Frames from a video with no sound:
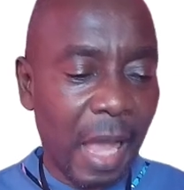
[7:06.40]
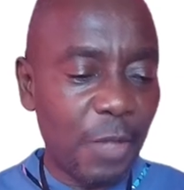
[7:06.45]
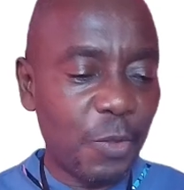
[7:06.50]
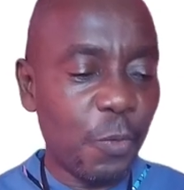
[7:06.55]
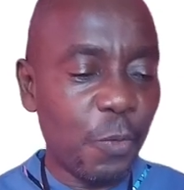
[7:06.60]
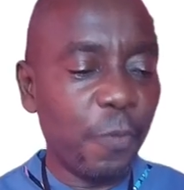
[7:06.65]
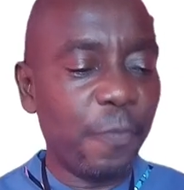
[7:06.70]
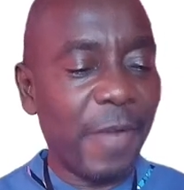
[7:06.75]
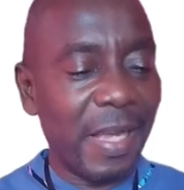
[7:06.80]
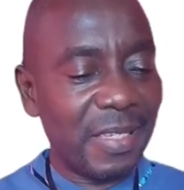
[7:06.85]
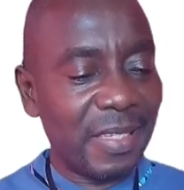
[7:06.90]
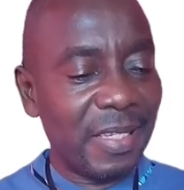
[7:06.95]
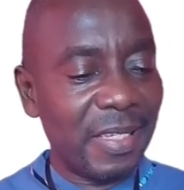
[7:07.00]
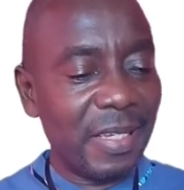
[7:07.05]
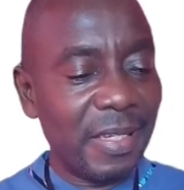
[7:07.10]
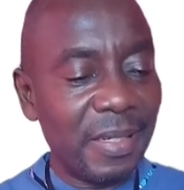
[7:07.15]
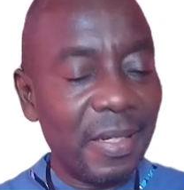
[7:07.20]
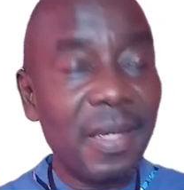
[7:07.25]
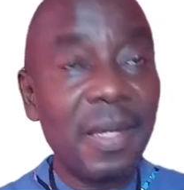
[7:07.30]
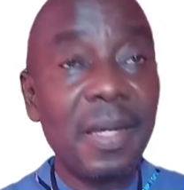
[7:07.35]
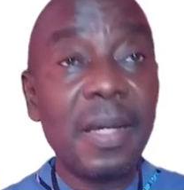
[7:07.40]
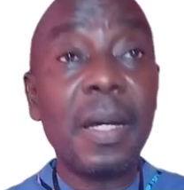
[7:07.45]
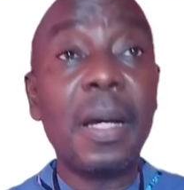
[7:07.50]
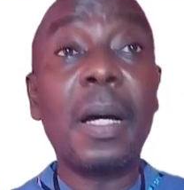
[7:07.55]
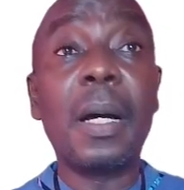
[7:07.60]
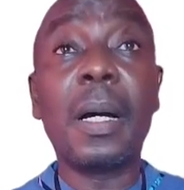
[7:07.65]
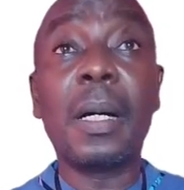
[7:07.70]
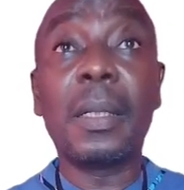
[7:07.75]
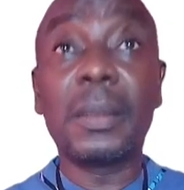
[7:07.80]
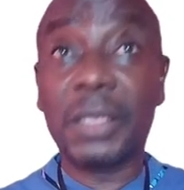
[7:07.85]
And so vaccine
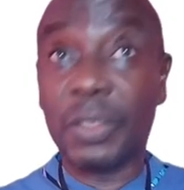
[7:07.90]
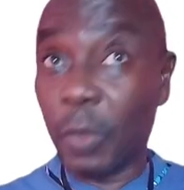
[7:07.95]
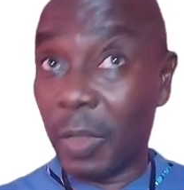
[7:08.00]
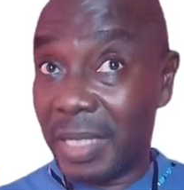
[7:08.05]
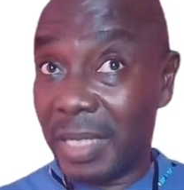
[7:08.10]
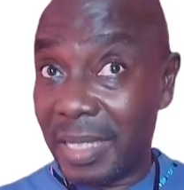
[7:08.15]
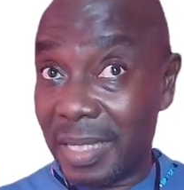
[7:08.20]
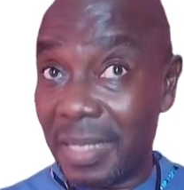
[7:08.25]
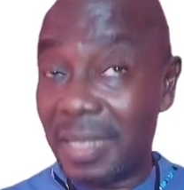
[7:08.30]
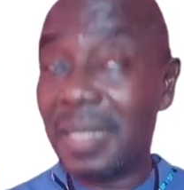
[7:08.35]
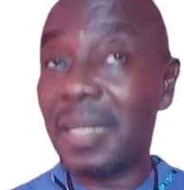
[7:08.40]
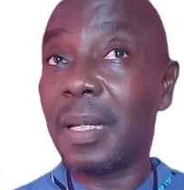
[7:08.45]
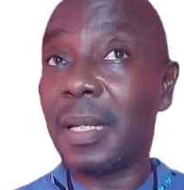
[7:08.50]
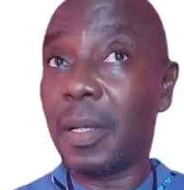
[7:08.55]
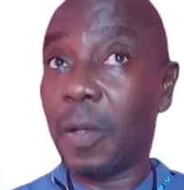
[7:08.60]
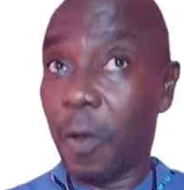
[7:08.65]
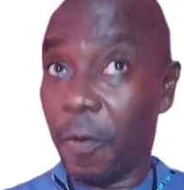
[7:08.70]
studies,